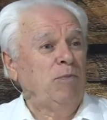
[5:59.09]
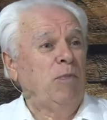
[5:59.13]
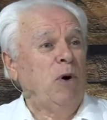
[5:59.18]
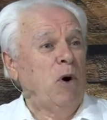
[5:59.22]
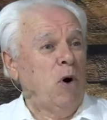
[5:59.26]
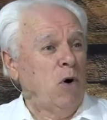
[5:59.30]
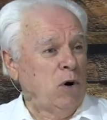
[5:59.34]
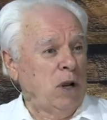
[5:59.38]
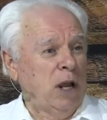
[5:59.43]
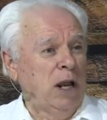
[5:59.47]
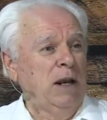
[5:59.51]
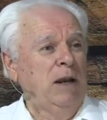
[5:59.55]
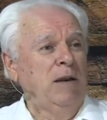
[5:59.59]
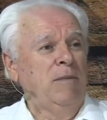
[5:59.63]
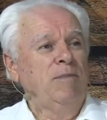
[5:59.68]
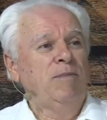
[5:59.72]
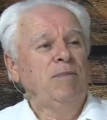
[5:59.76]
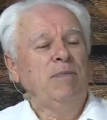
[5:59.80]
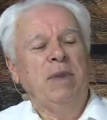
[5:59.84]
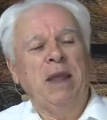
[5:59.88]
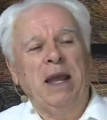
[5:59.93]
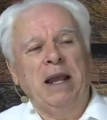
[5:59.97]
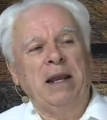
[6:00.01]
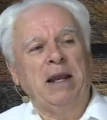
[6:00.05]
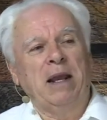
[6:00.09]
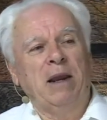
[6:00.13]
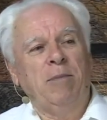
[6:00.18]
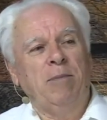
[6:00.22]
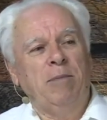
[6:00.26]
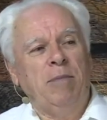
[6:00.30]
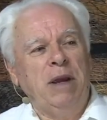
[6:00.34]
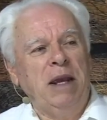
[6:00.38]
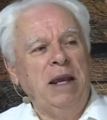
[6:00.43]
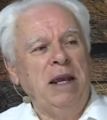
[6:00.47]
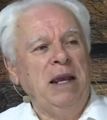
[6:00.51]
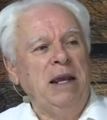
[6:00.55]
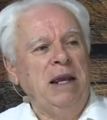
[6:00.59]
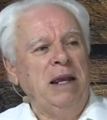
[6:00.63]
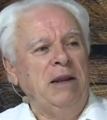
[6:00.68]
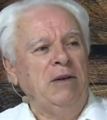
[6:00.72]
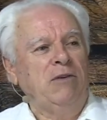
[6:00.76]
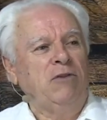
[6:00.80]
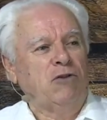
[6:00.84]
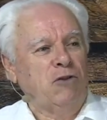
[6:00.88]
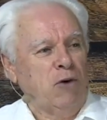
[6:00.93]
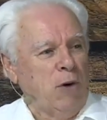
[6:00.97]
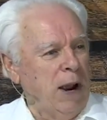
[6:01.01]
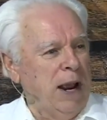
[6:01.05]
broken, they can
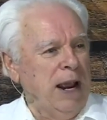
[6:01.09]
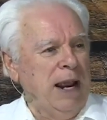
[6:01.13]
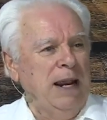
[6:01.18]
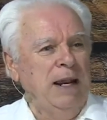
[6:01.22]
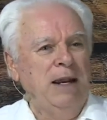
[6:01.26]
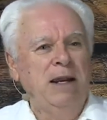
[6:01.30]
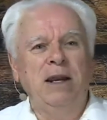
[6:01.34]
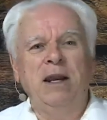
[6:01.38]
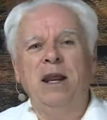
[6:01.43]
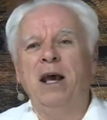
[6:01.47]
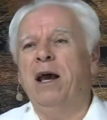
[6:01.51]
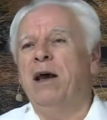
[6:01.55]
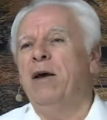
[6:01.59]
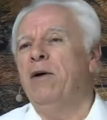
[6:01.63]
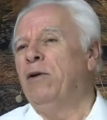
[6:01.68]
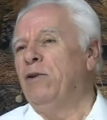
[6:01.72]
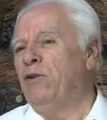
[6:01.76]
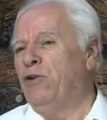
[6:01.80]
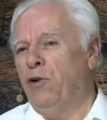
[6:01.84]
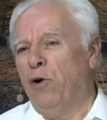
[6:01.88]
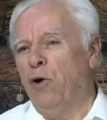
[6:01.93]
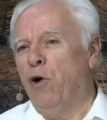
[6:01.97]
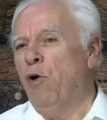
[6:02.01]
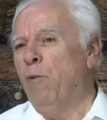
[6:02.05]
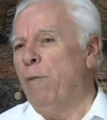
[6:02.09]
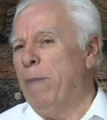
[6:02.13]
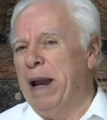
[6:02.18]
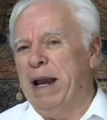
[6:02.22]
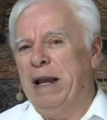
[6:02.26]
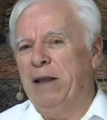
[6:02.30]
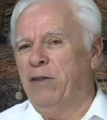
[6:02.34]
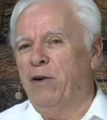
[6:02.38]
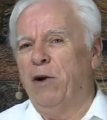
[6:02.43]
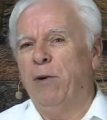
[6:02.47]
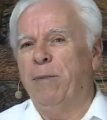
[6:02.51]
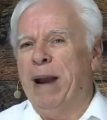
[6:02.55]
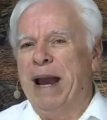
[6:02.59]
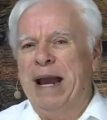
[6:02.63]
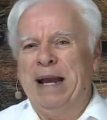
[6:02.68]
be trained to obey their